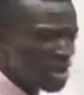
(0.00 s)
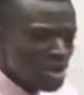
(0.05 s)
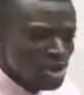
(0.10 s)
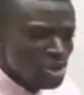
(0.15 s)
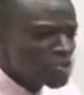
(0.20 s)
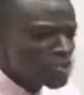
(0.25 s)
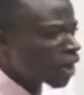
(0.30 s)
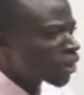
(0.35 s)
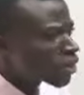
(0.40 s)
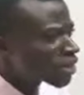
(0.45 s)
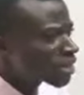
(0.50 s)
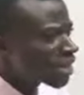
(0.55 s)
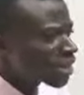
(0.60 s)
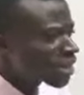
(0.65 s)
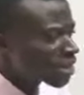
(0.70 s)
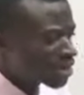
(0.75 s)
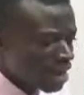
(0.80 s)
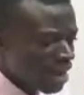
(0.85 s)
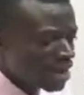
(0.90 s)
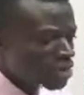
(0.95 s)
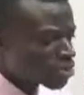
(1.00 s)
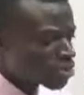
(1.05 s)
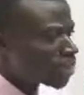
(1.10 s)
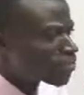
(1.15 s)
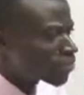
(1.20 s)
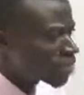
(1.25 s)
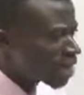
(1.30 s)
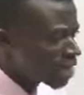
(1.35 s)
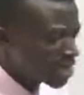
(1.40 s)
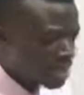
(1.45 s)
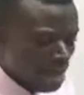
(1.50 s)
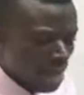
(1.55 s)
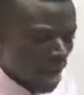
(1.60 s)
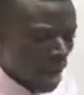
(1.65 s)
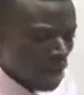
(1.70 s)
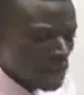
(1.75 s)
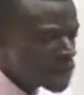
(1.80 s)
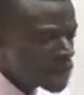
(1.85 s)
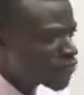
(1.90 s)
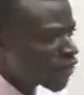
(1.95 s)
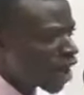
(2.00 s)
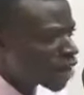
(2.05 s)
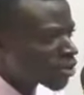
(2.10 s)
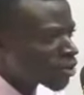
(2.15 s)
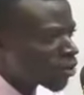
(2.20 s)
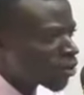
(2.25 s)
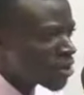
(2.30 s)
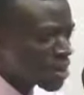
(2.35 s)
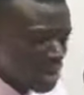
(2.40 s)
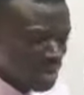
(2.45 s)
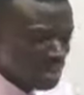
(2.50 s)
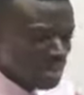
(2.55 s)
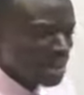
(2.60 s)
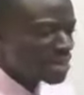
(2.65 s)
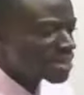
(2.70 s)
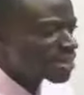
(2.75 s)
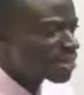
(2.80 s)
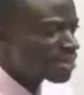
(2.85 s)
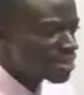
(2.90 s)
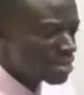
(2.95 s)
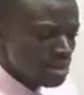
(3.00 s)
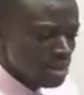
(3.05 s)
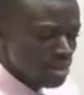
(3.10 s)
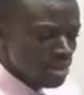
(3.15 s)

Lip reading: you are not, that is what I'm saying, Akufo-Addo doesn't.